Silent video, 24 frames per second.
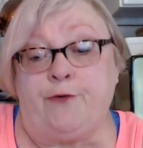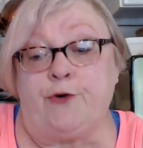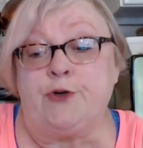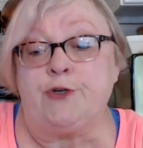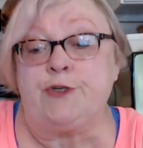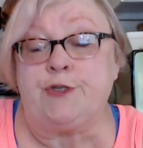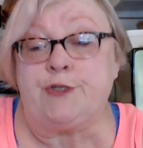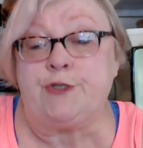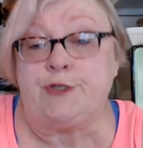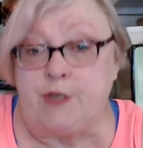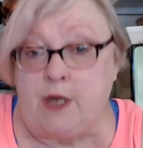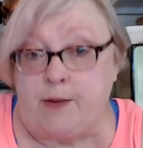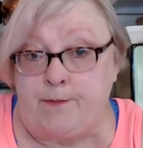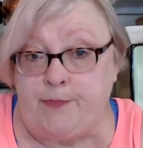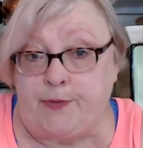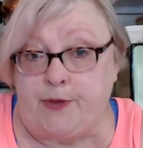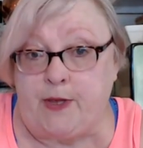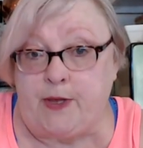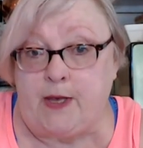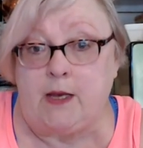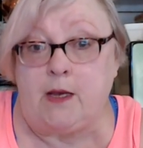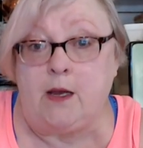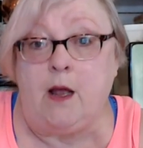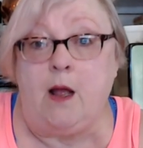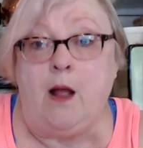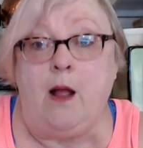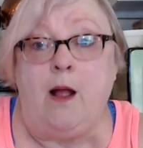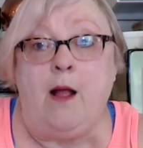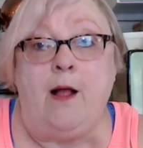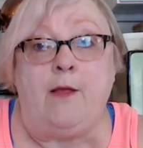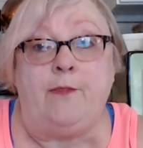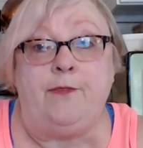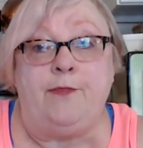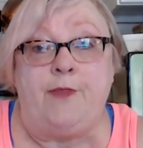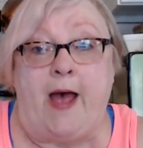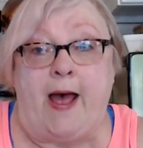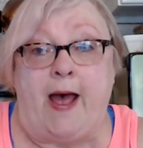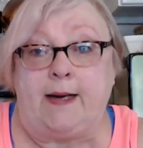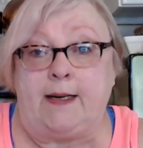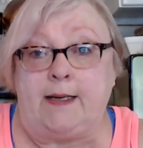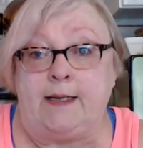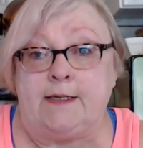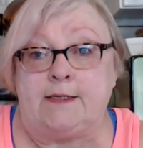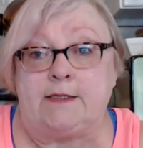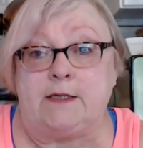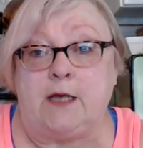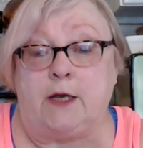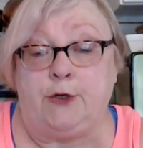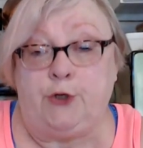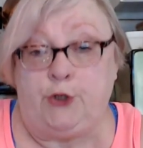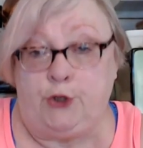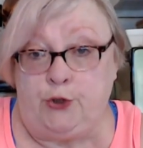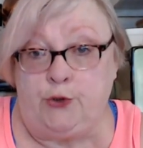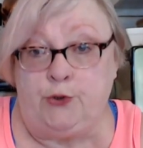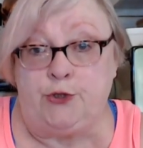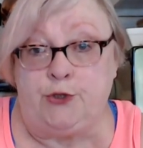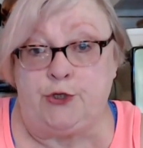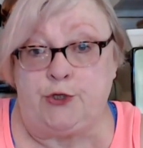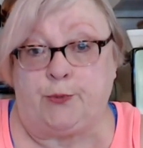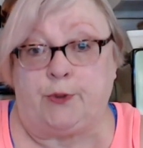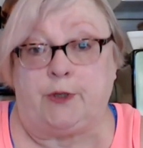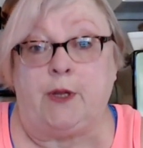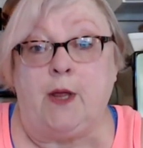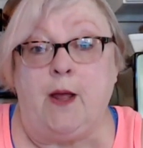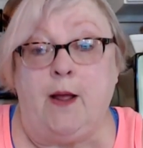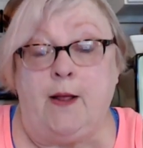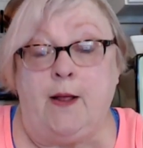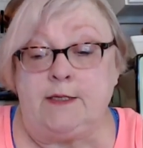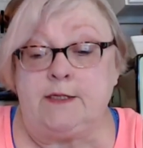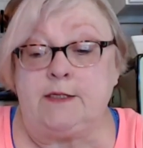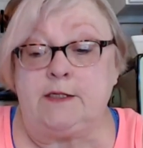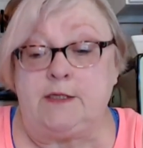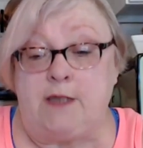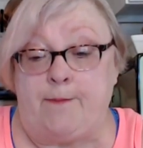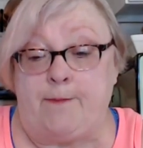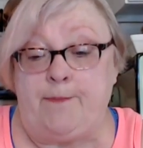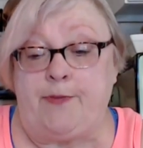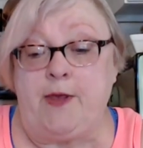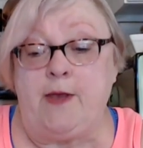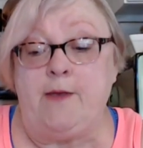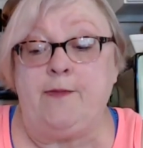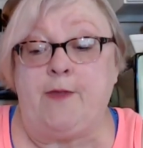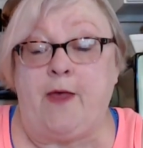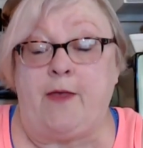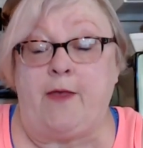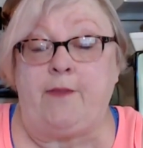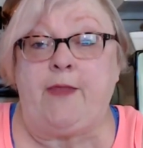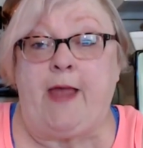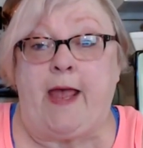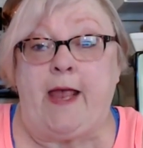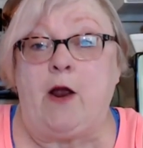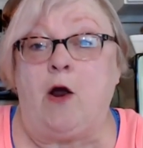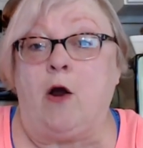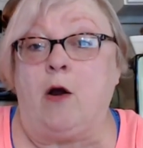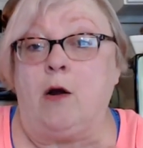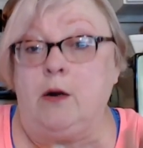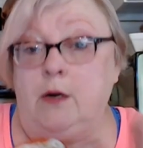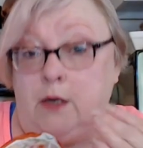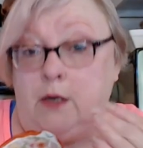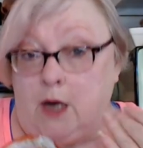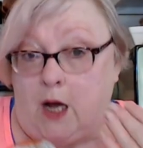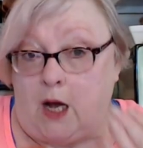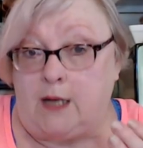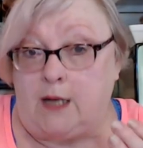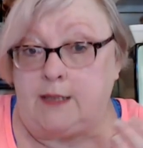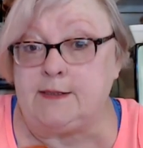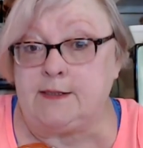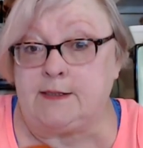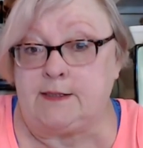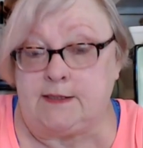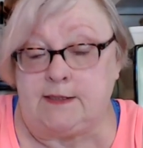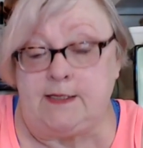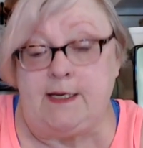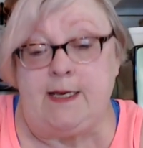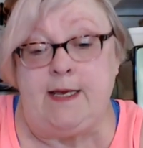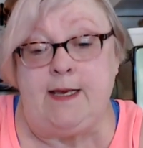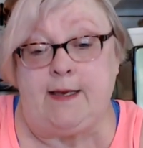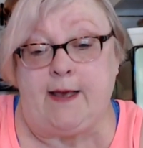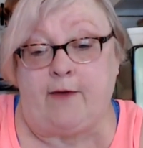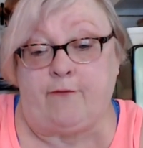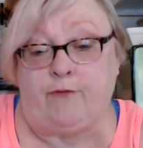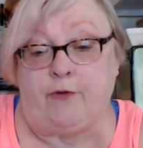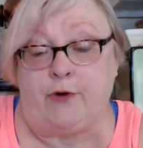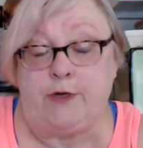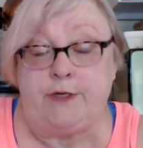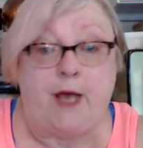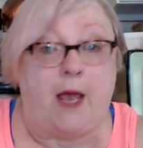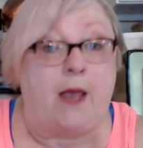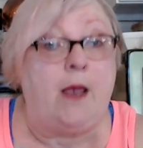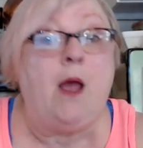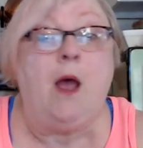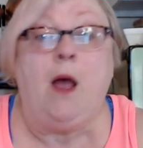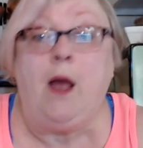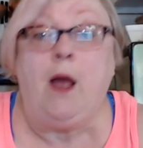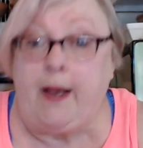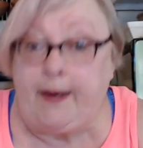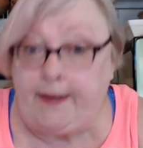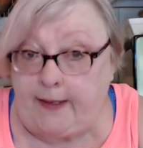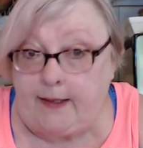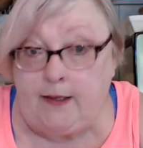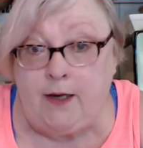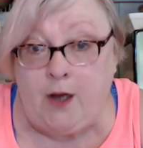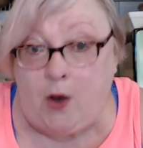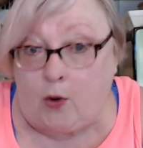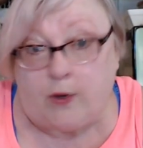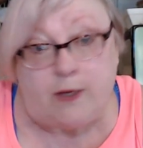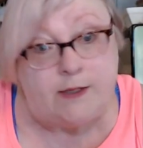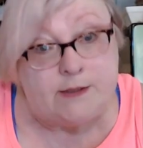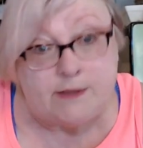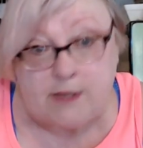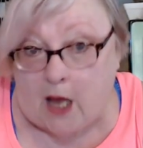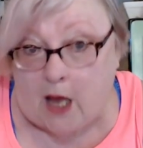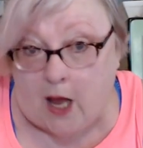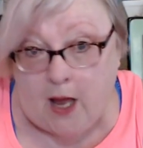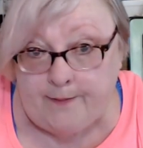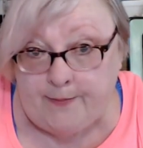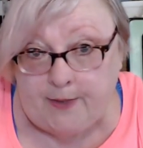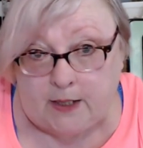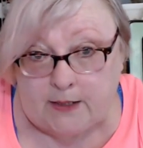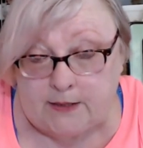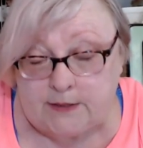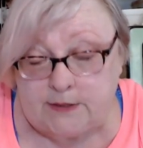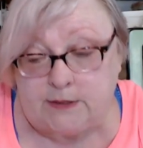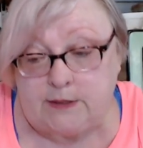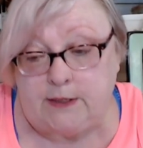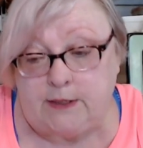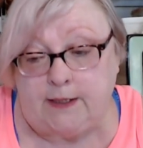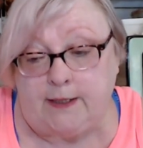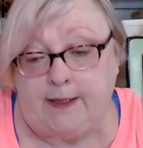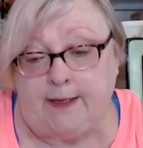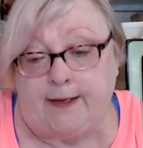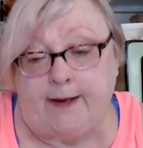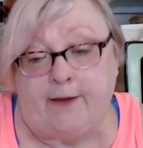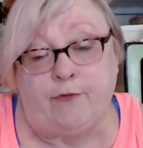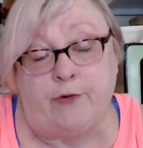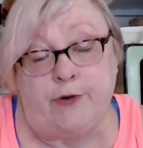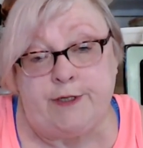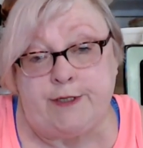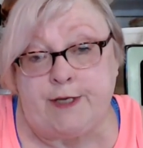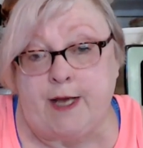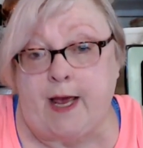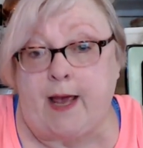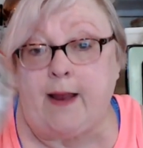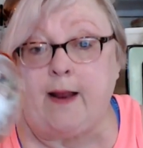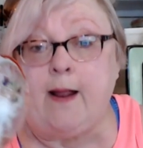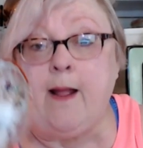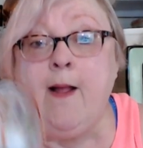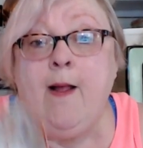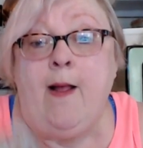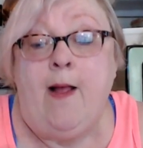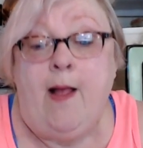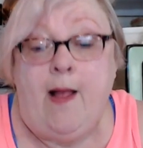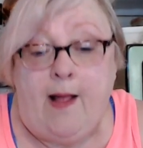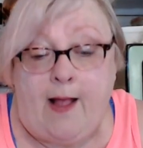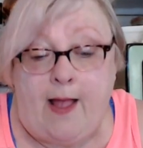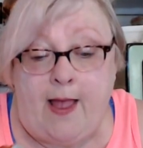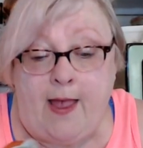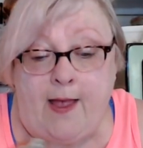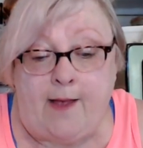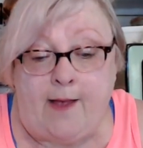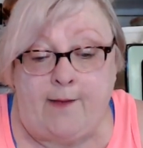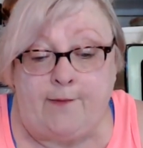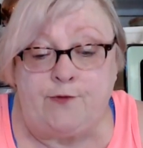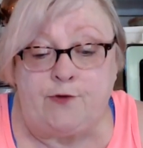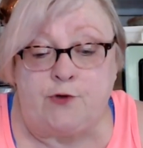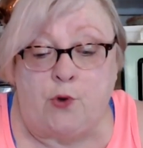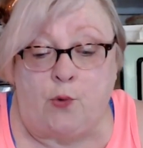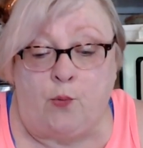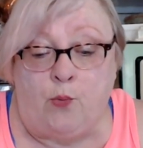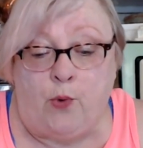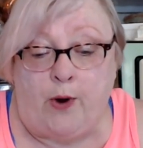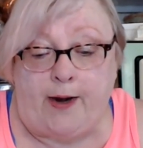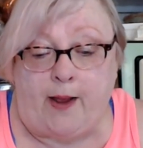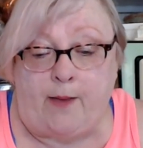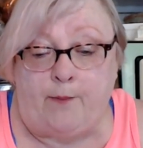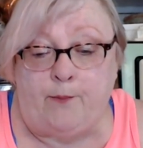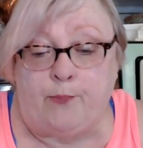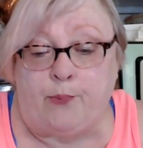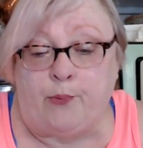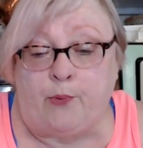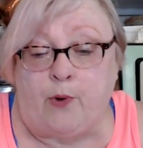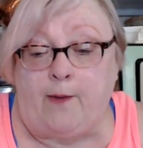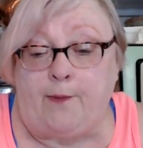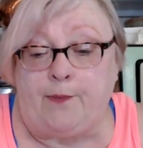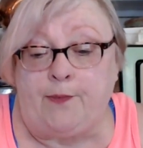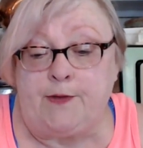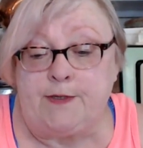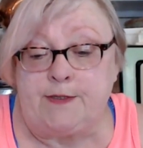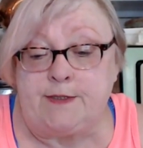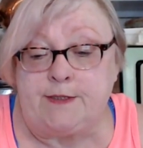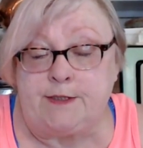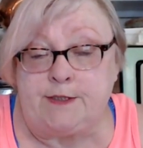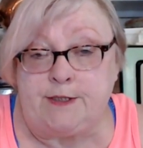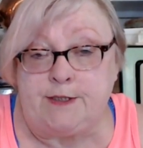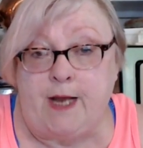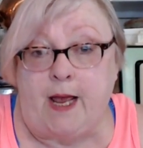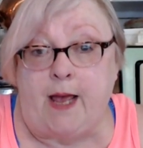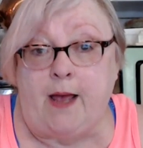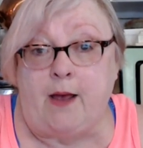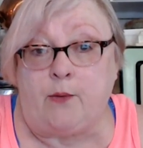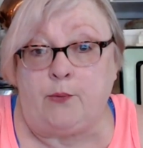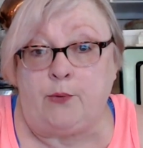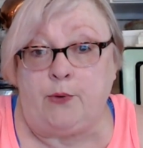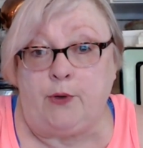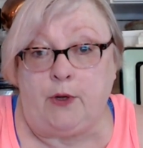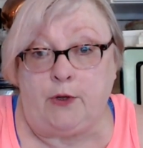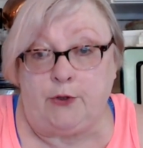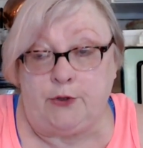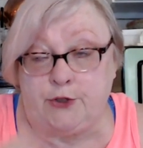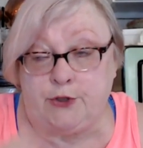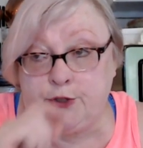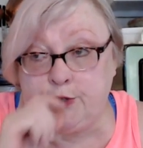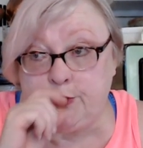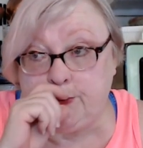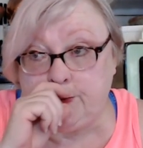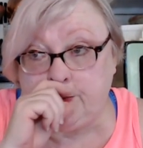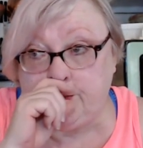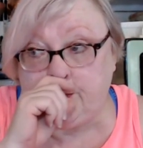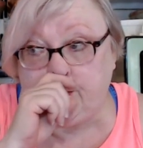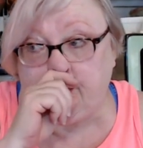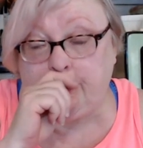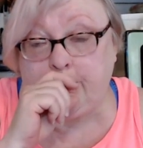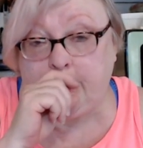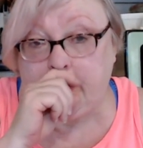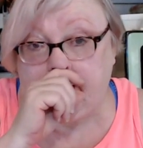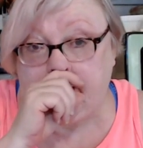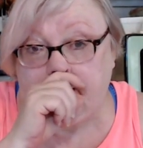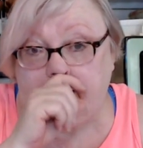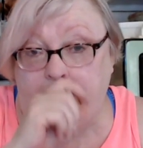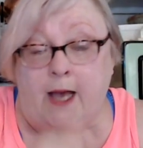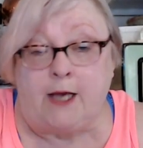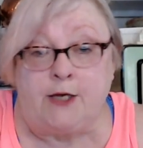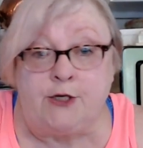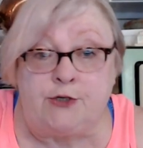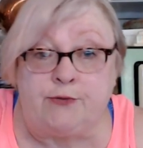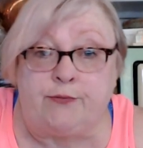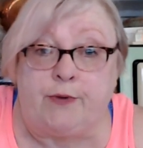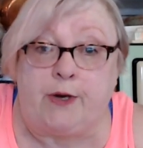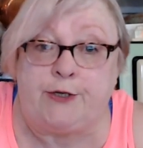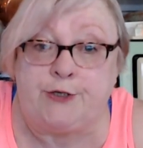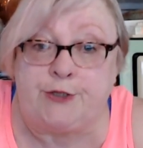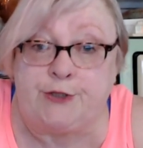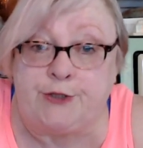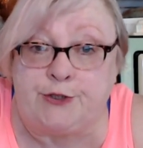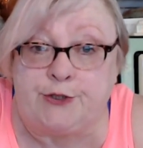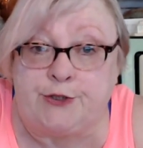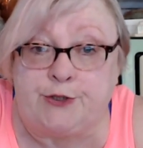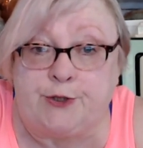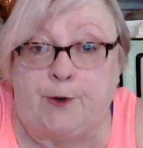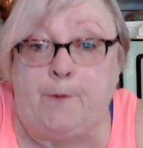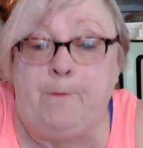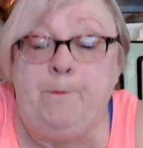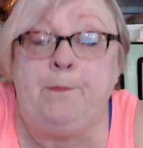something that is unusual, something that they are not seeing every day. And I know because I'm not seeing it every day. And when I brought this down to the cash register,